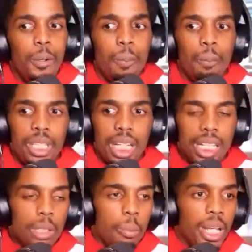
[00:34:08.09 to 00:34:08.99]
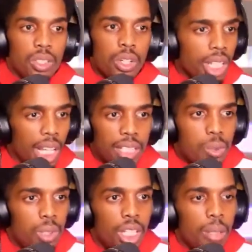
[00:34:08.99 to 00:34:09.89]
But then I look back to all the guys who
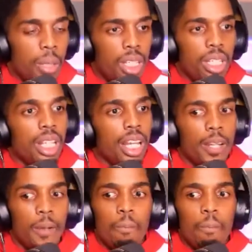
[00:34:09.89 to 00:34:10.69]
didn't make it, like